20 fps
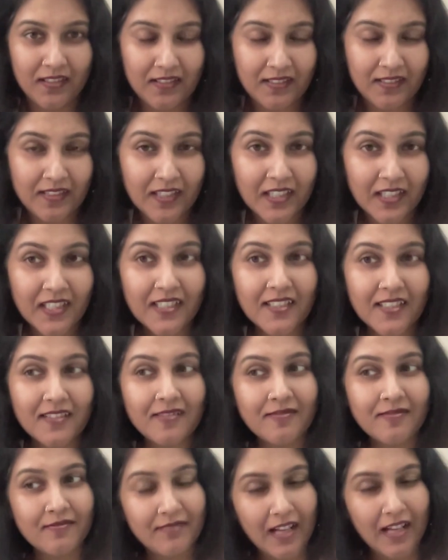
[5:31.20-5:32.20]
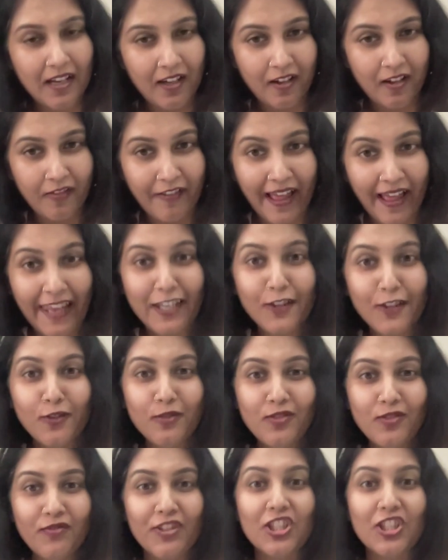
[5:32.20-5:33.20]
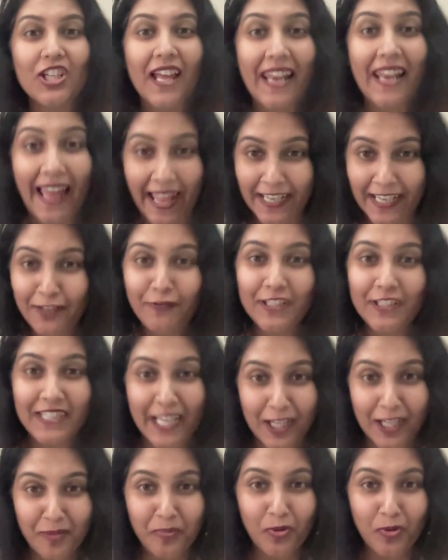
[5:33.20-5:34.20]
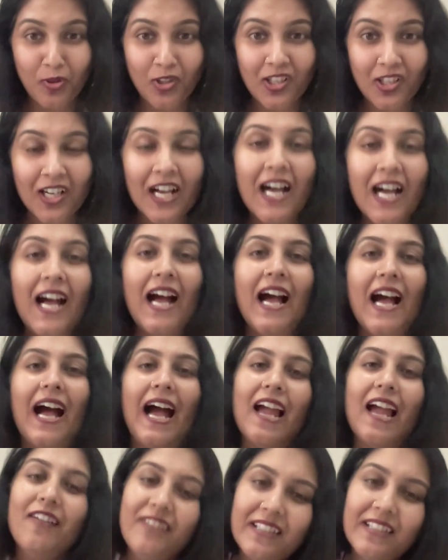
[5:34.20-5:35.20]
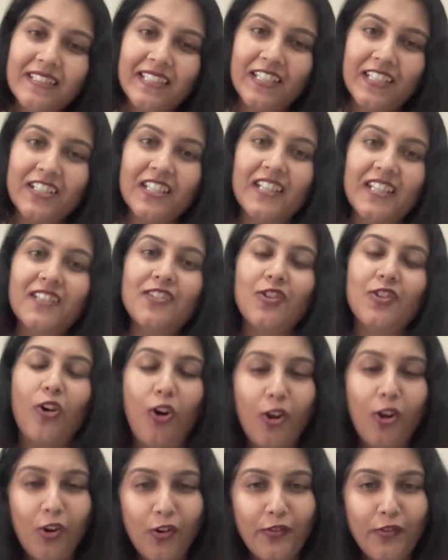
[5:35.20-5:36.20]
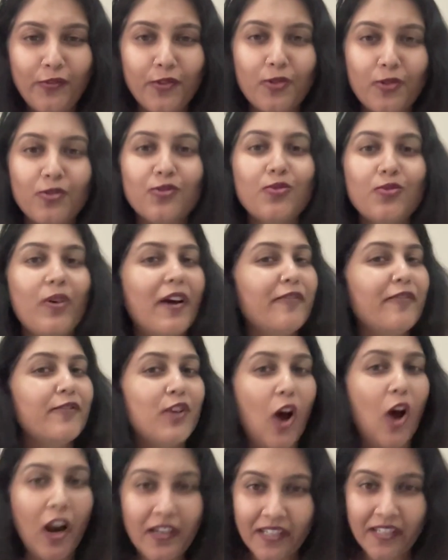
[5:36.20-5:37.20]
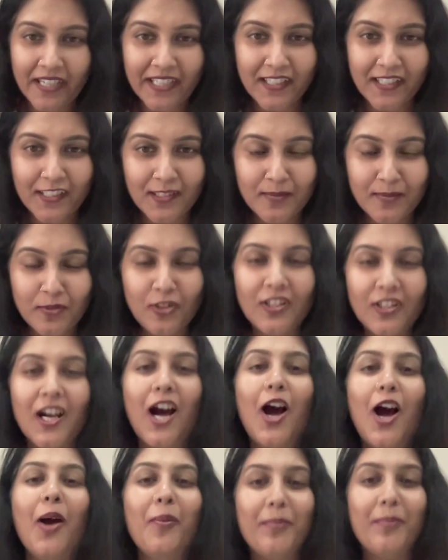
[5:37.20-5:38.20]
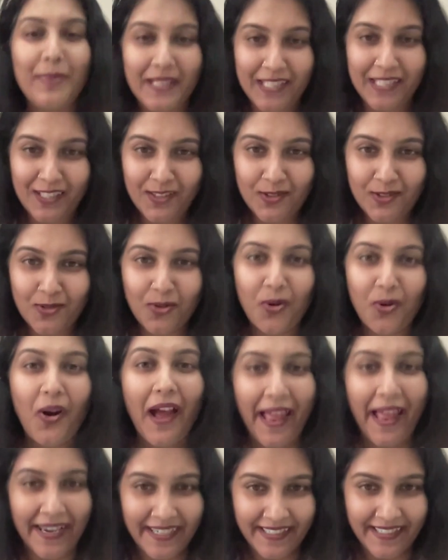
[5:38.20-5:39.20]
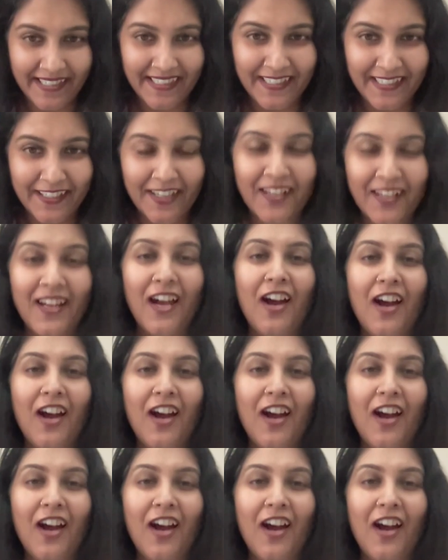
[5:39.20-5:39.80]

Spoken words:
certain values which align with that book, I will suggest all of those who have not read this book, please go and read it.